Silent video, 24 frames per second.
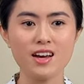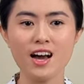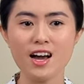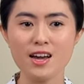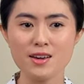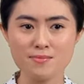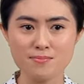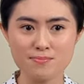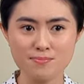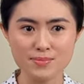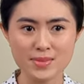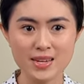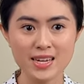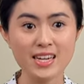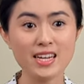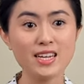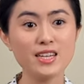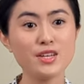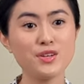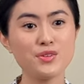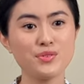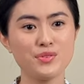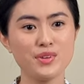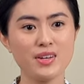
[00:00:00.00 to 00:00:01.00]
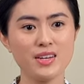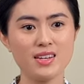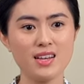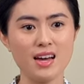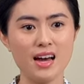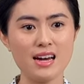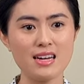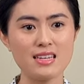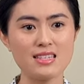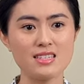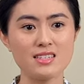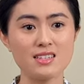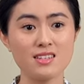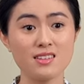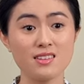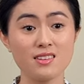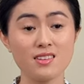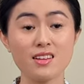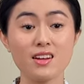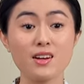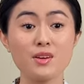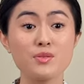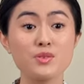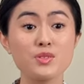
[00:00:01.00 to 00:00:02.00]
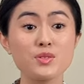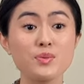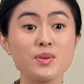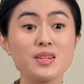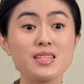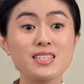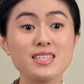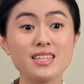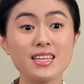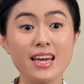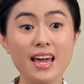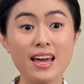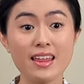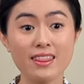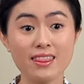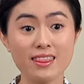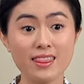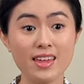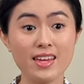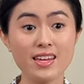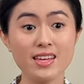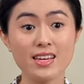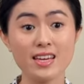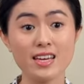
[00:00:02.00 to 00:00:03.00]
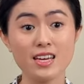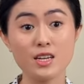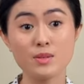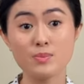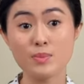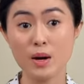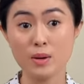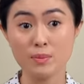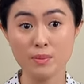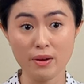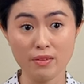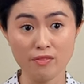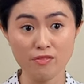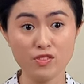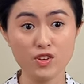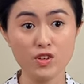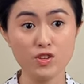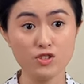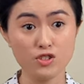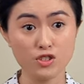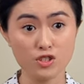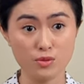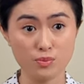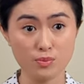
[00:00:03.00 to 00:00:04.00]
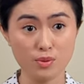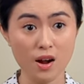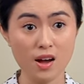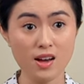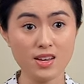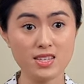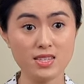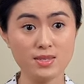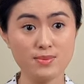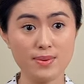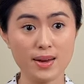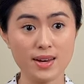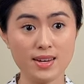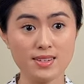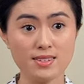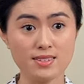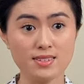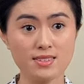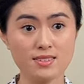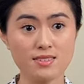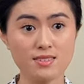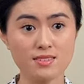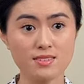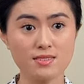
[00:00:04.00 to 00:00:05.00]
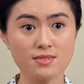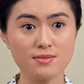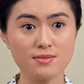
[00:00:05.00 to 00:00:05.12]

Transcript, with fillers: I immediately realized that I was once again thinking about my future prospects.